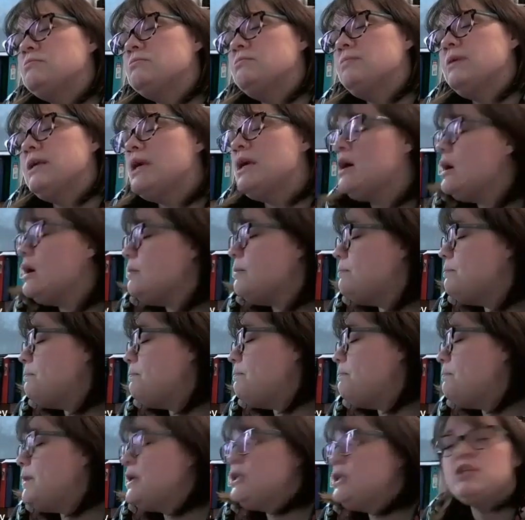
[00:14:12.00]
be a
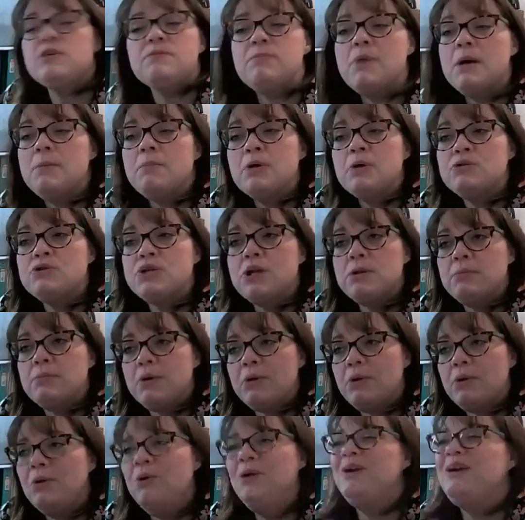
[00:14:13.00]
bunch of mumbo
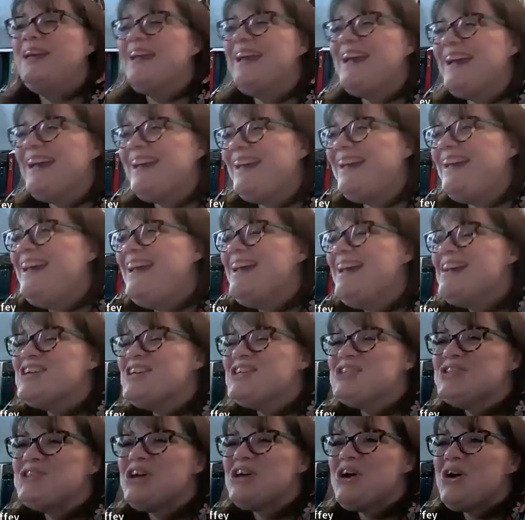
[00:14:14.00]
jumbo. Okay,
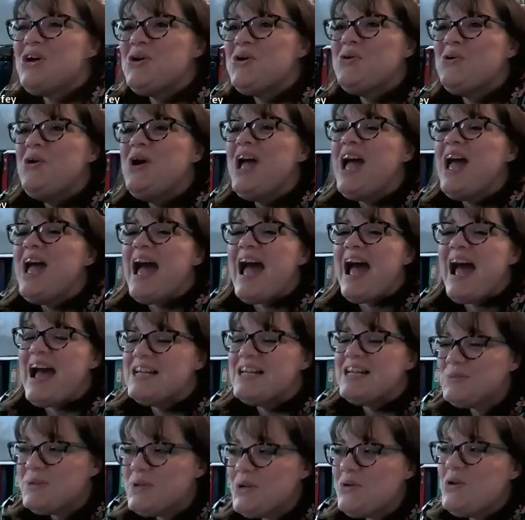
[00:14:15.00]
so
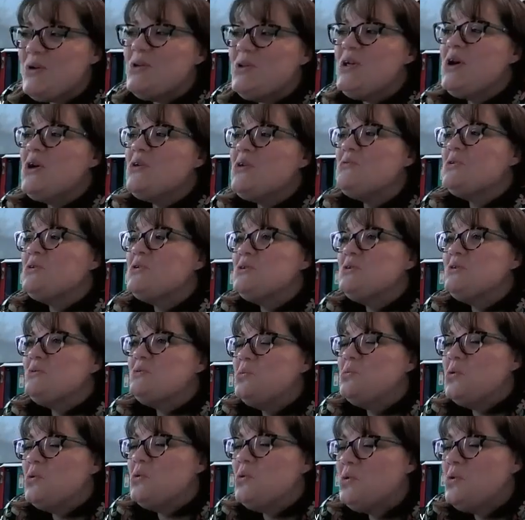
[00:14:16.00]
as we go along,
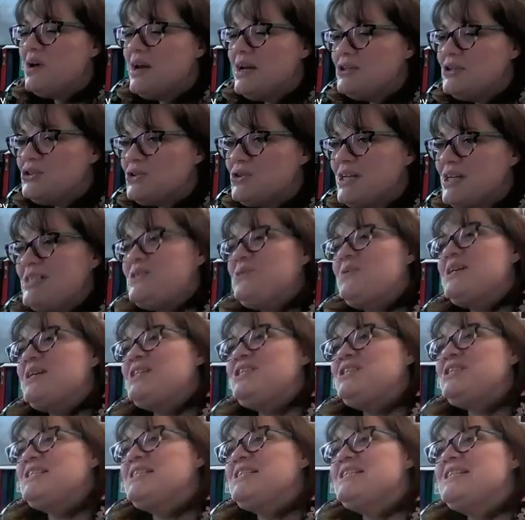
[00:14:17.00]
we'll address
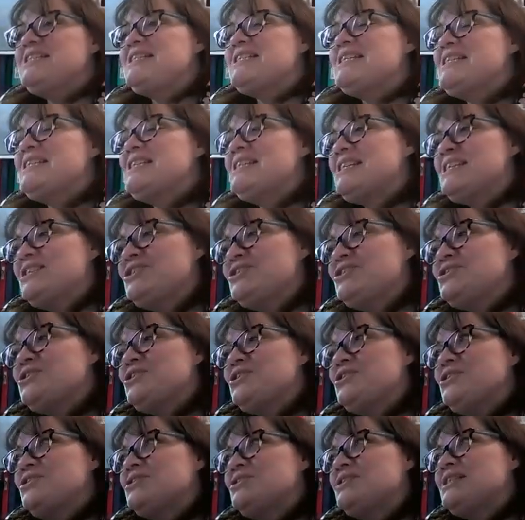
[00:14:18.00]
questions and
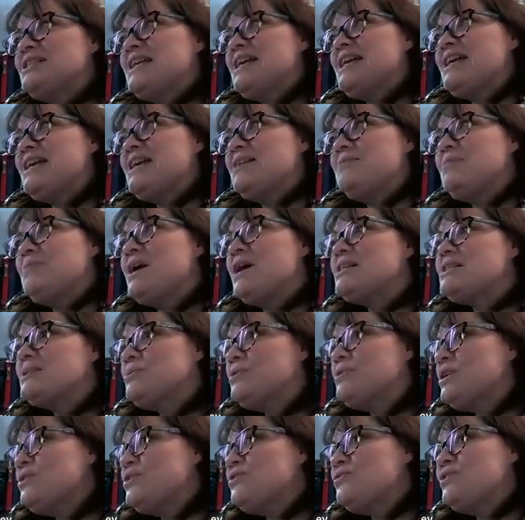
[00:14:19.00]
concerns and possible
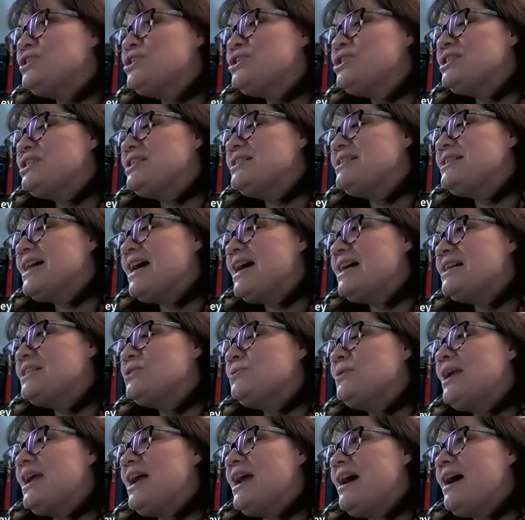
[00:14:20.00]
interventions as
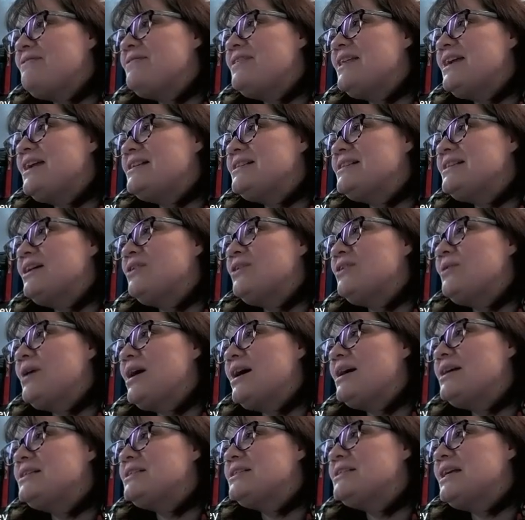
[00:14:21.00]
we have things
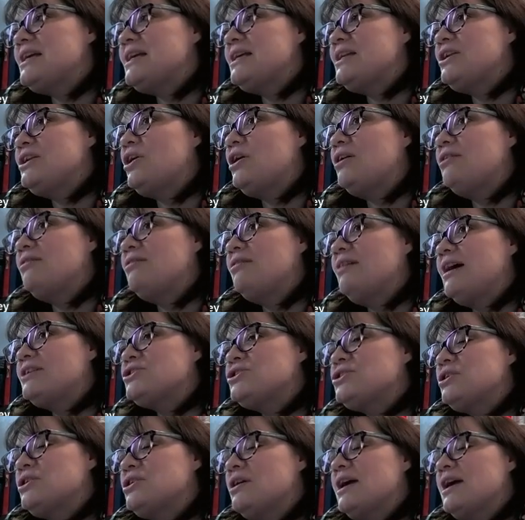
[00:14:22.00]
arise in our
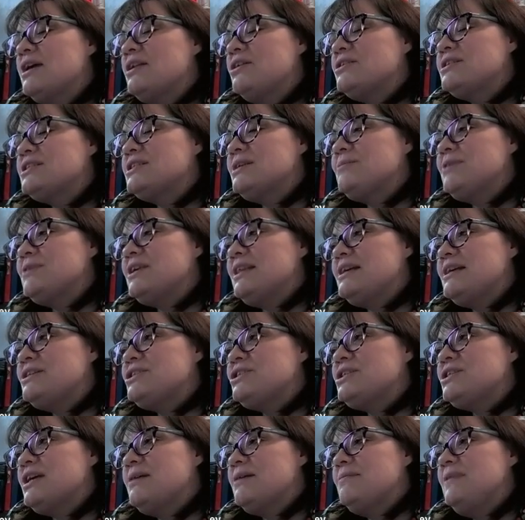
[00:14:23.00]
lecture and our
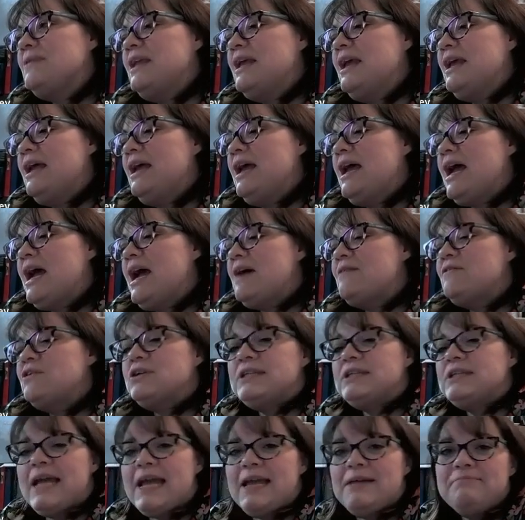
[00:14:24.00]
simulation. Have a
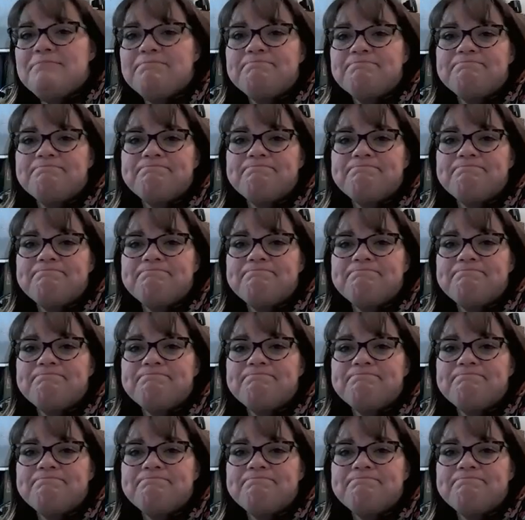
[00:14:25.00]
good day.